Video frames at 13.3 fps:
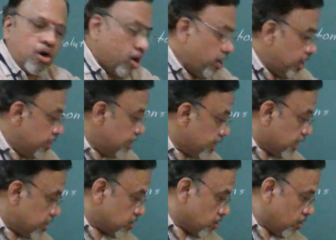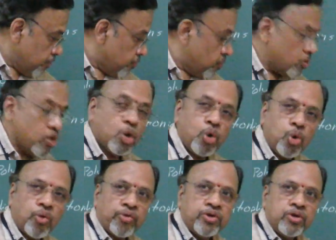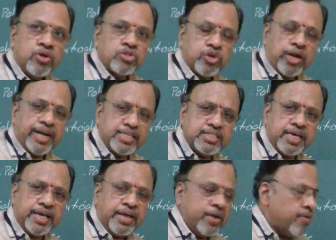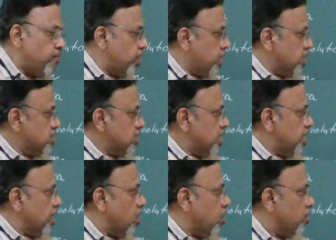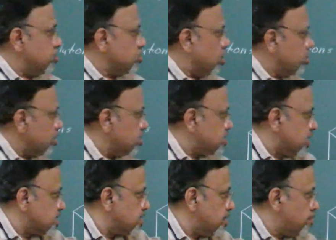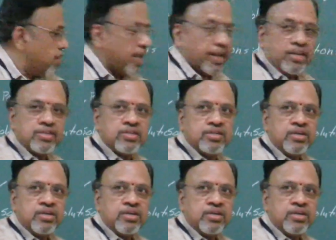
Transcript: or in the case of a cone. So let us say we consider a horizontal suction plane.